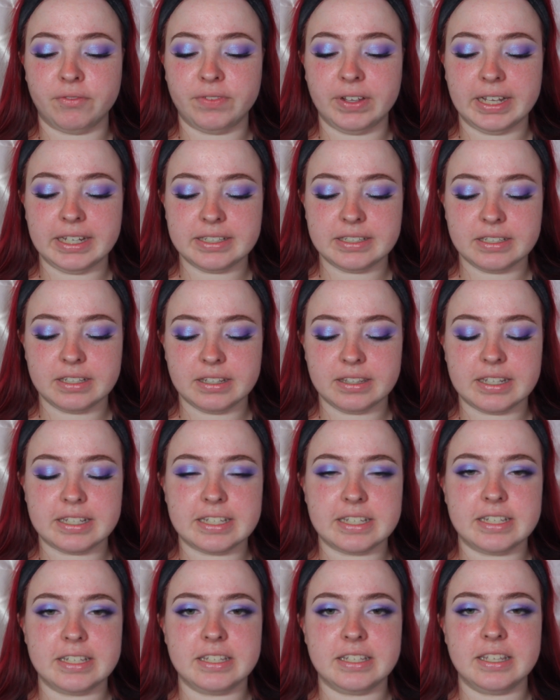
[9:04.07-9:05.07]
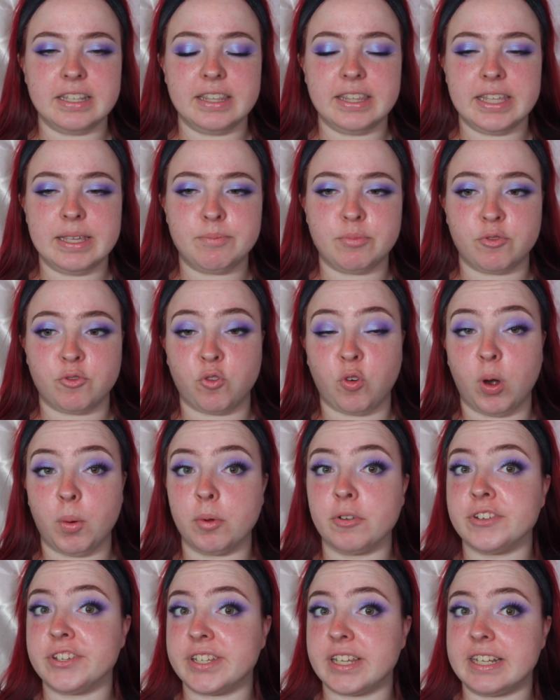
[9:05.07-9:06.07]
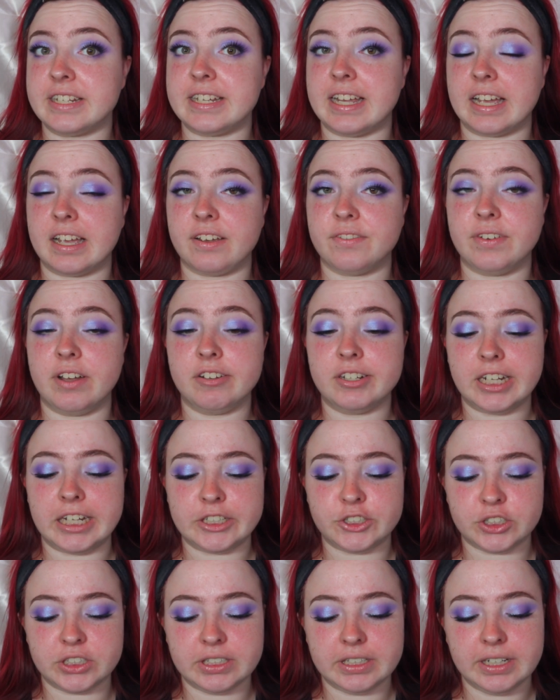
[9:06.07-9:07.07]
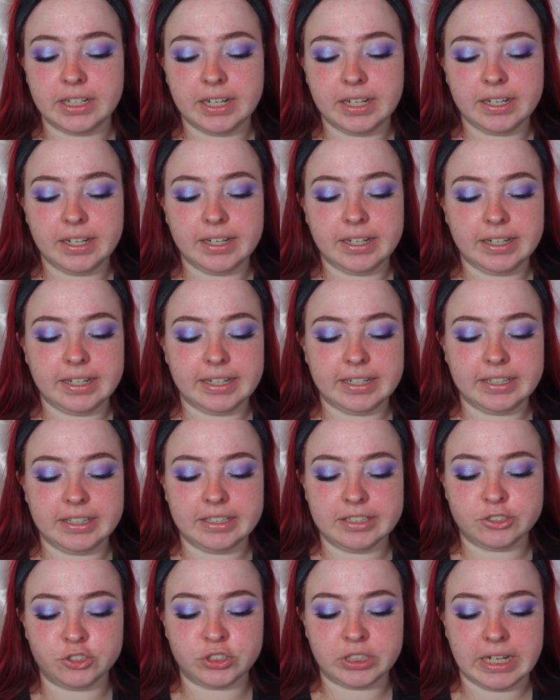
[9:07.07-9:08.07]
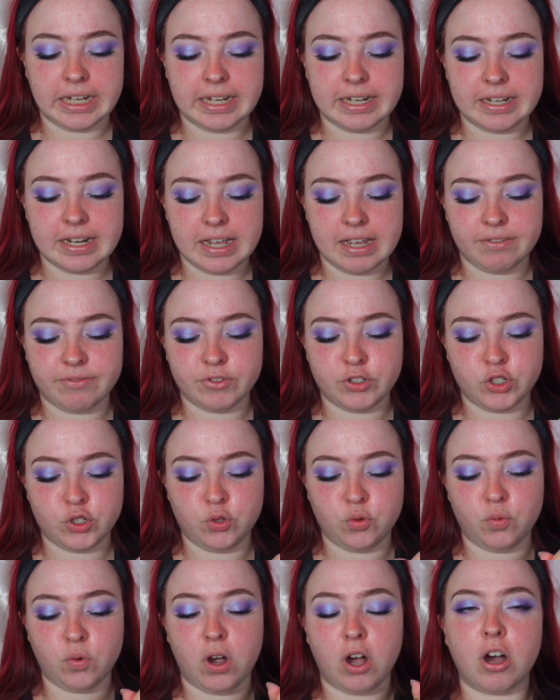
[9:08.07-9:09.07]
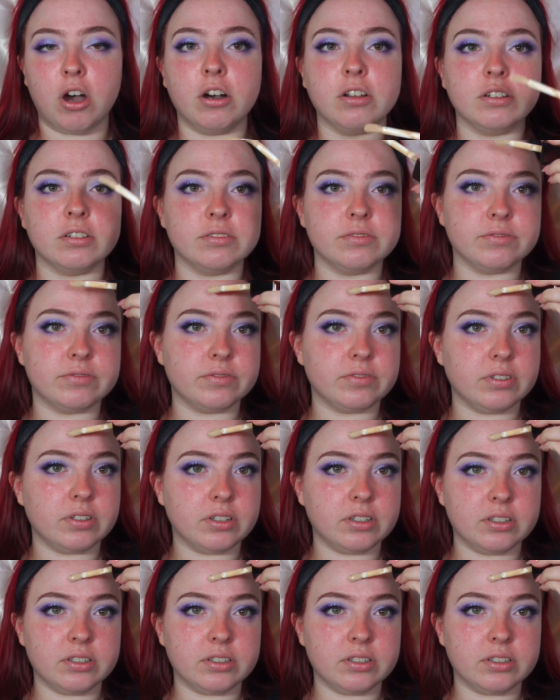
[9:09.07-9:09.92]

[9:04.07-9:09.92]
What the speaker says: Face. This is the Performer Skin Tech Foundation in the shade F2 Olive.